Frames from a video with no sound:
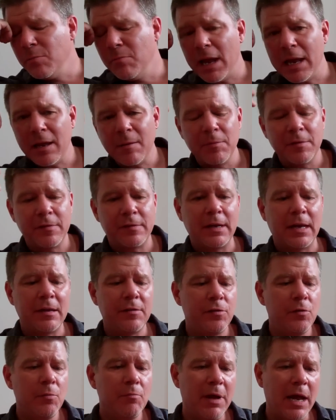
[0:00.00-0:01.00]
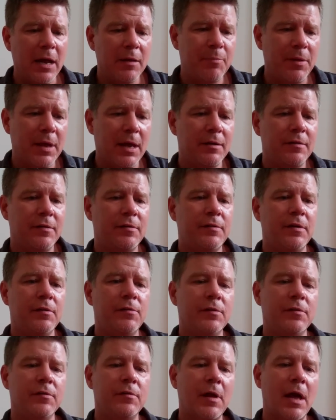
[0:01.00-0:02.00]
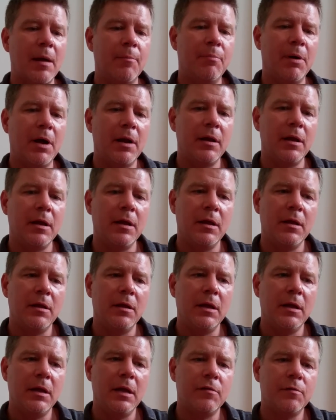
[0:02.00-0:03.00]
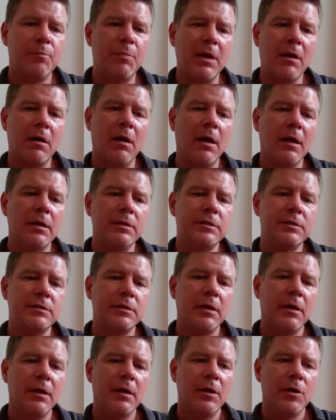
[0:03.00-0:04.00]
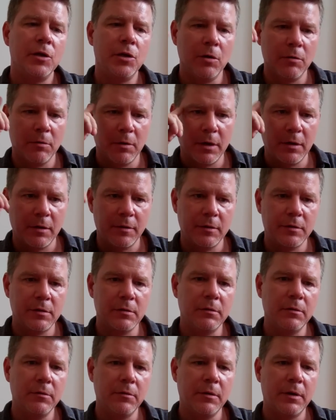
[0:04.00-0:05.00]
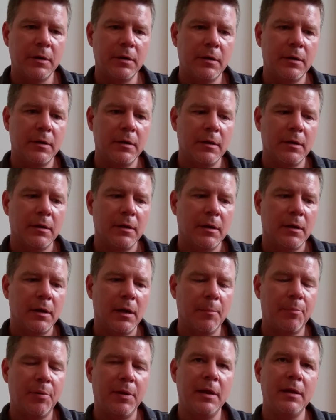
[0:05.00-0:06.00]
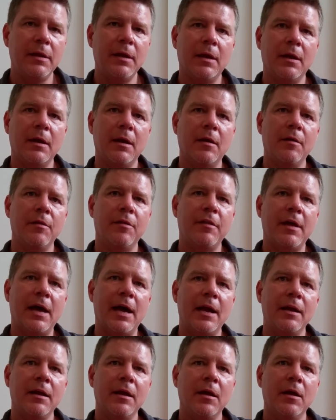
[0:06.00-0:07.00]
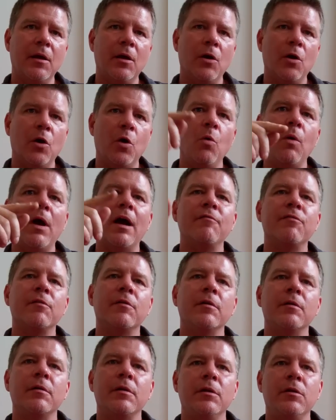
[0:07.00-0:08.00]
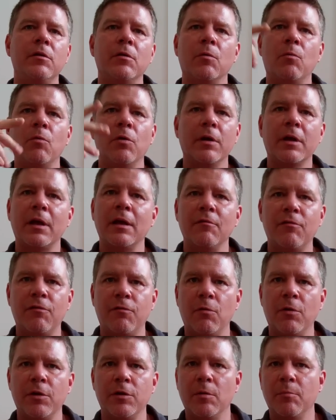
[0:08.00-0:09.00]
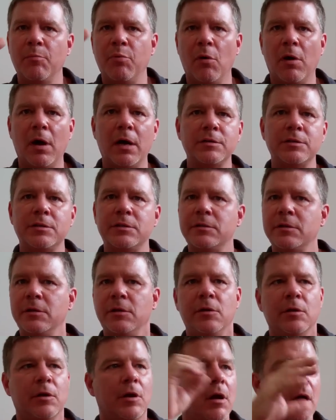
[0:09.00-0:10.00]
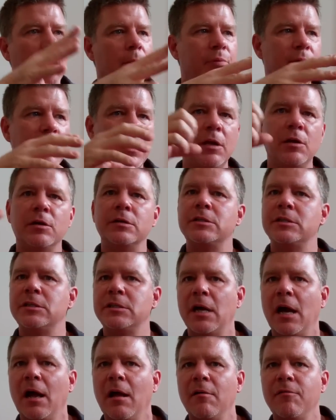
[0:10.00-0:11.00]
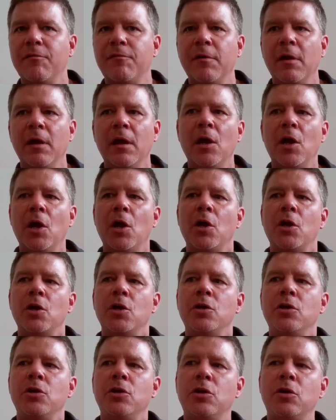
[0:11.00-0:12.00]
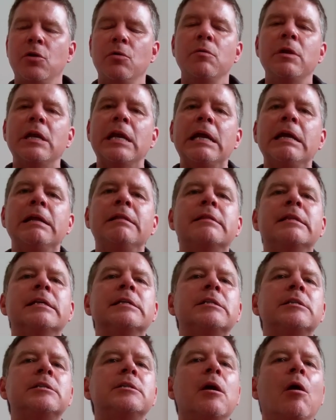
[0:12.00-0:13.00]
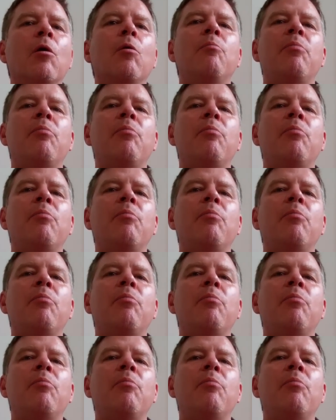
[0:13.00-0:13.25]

You make mistakes, you make bad decisions, but it's because you're under the deluded opinion that whoever you're working for, your boss, your company, yourself, you need this so